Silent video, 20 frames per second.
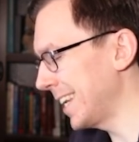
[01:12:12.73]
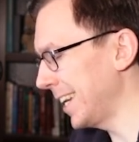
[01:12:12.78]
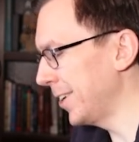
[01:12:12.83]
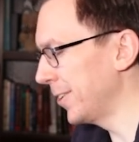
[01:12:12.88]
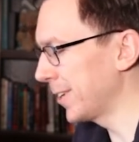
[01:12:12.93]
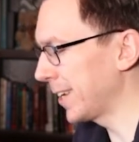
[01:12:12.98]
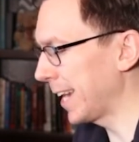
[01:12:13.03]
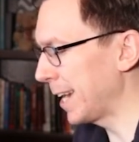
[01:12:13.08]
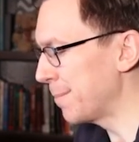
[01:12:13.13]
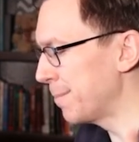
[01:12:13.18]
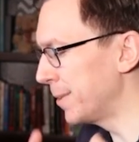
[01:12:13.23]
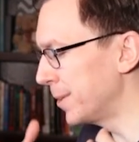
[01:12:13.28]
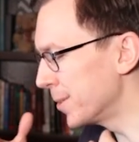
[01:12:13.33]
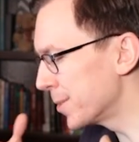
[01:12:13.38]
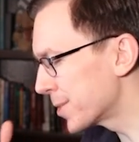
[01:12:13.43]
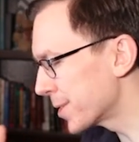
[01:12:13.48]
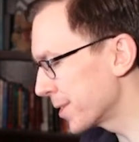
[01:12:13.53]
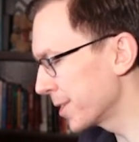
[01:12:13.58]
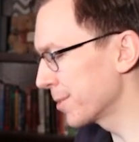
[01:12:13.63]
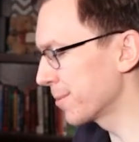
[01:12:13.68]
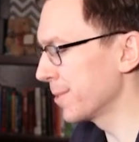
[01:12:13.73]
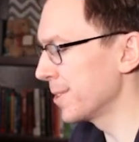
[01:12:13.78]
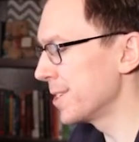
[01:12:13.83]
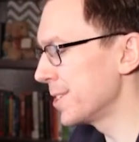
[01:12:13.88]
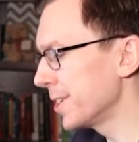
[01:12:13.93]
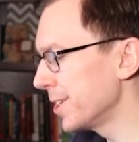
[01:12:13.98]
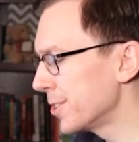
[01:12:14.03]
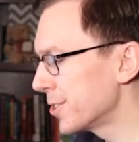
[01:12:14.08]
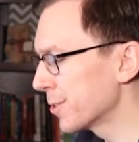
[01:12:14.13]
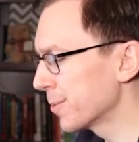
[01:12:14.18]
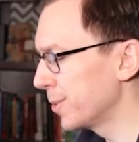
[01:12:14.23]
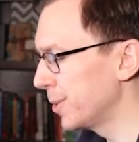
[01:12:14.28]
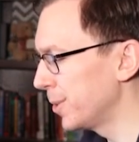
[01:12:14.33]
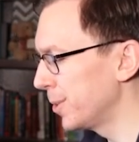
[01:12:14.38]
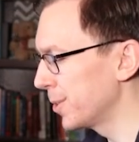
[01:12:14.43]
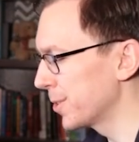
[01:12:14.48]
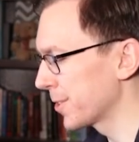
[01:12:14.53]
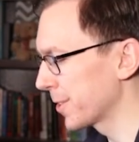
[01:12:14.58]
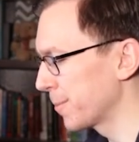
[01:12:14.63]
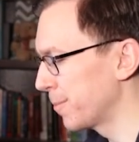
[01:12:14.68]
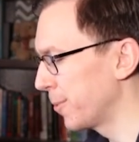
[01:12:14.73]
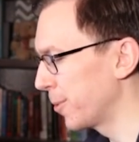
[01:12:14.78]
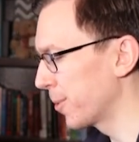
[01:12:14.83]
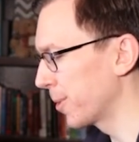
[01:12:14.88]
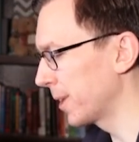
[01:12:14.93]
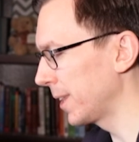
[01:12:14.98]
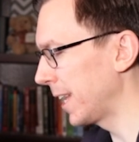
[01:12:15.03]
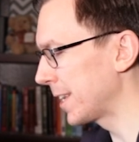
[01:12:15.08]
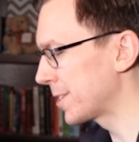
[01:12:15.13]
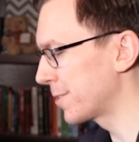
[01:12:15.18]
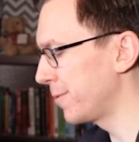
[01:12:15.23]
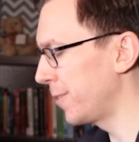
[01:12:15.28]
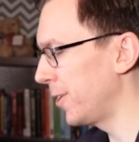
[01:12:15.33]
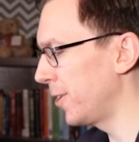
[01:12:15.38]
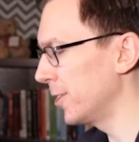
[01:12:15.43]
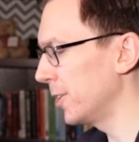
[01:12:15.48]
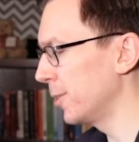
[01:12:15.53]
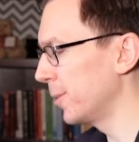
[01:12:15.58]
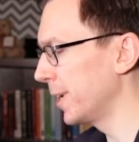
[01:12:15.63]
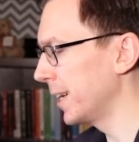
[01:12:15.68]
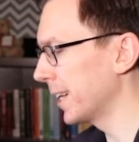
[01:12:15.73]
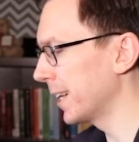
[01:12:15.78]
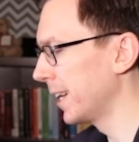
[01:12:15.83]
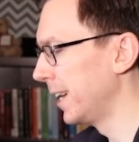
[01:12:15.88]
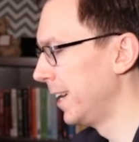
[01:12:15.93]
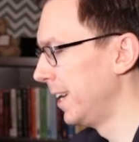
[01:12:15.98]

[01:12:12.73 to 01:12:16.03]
okay, most of the residuals are more or less following